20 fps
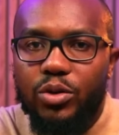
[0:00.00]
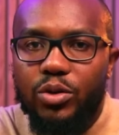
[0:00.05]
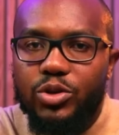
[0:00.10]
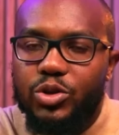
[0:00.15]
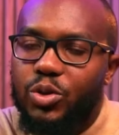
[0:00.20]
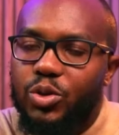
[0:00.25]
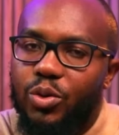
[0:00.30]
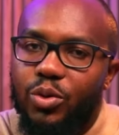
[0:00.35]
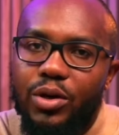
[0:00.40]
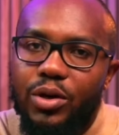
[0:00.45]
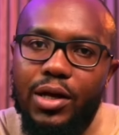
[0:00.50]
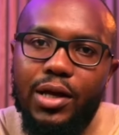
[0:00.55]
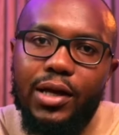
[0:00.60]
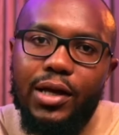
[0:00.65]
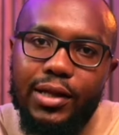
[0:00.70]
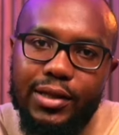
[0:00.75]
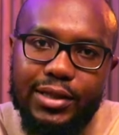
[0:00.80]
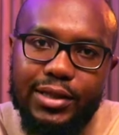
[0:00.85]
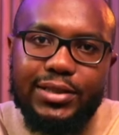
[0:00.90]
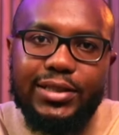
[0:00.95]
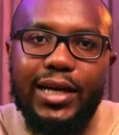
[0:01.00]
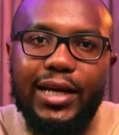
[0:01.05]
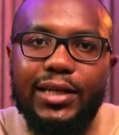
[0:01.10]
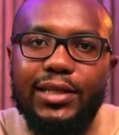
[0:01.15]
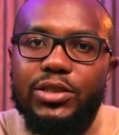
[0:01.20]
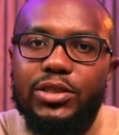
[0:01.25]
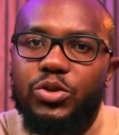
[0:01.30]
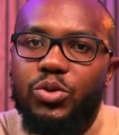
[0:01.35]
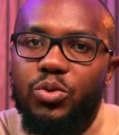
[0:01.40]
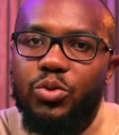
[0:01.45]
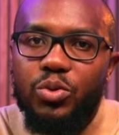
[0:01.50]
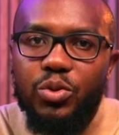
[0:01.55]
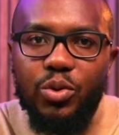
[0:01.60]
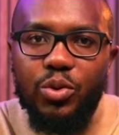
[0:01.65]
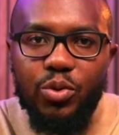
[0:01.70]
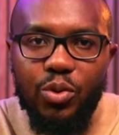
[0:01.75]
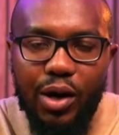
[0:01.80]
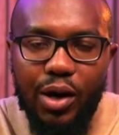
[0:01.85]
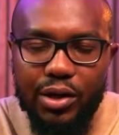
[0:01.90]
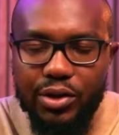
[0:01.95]
So the tenants
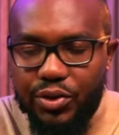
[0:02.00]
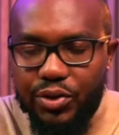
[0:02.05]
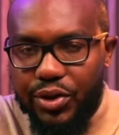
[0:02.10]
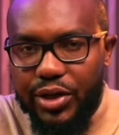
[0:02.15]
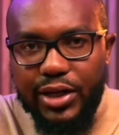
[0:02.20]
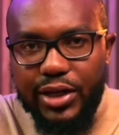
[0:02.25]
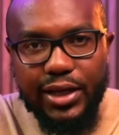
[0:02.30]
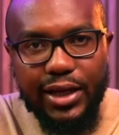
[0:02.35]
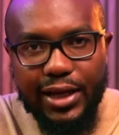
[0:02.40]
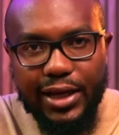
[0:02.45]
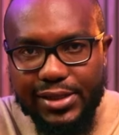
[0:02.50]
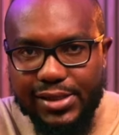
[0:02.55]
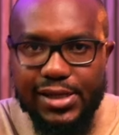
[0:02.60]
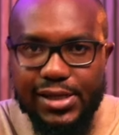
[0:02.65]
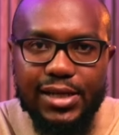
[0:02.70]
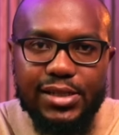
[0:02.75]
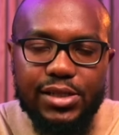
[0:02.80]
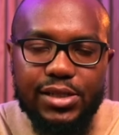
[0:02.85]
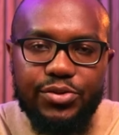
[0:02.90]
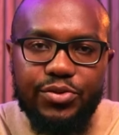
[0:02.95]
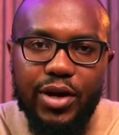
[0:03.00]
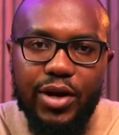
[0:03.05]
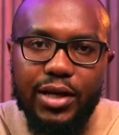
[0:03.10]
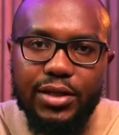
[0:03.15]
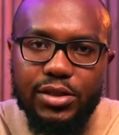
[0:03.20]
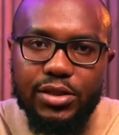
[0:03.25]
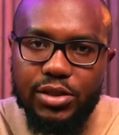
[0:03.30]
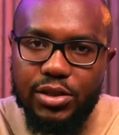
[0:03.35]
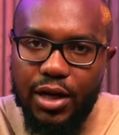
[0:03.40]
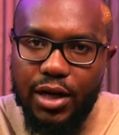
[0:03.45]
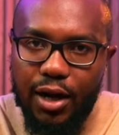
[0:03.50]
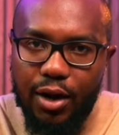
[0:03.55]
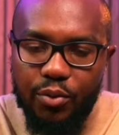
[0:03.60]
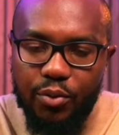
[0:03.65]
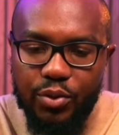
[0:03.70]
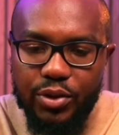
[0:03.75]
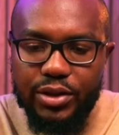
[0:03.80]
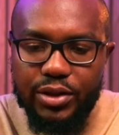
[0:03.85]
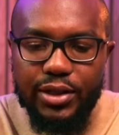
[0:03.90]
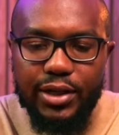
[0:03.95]
who agree a certain rent
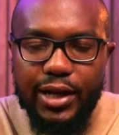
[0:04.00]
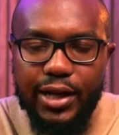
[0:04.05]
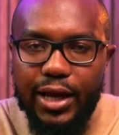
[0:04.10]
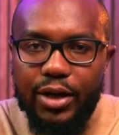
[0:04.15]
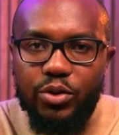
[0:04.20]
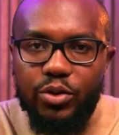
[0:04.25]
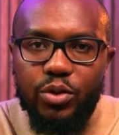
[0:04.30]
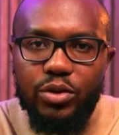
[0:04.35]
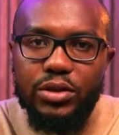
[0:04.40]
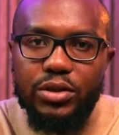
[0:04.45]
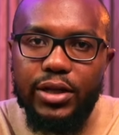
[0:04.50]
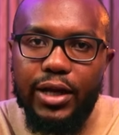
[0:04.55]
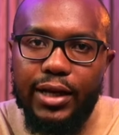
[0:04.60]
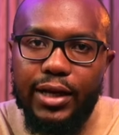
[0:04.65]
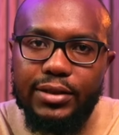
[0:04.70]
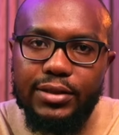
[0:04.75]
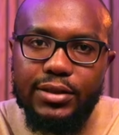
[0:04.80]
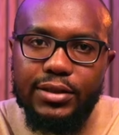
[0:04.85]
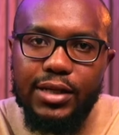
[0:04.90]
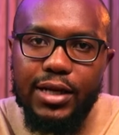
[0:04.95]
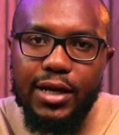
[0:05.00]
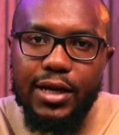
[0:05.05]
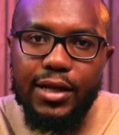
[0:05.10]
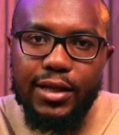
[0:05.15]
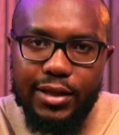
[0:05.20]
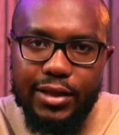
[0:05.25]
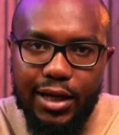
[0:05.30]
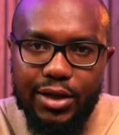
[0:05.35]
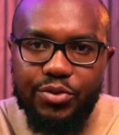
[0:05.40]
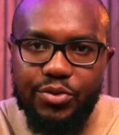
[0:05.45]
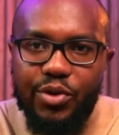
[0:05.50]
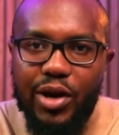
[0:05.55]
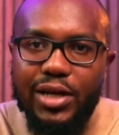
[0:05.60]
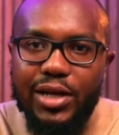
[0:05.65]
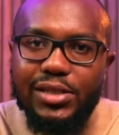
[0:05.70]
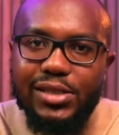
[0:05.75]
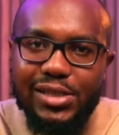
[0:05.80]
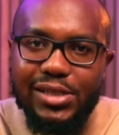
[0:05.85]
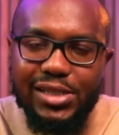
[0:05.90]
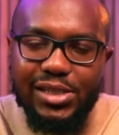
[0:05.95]
with the landlord, and that rent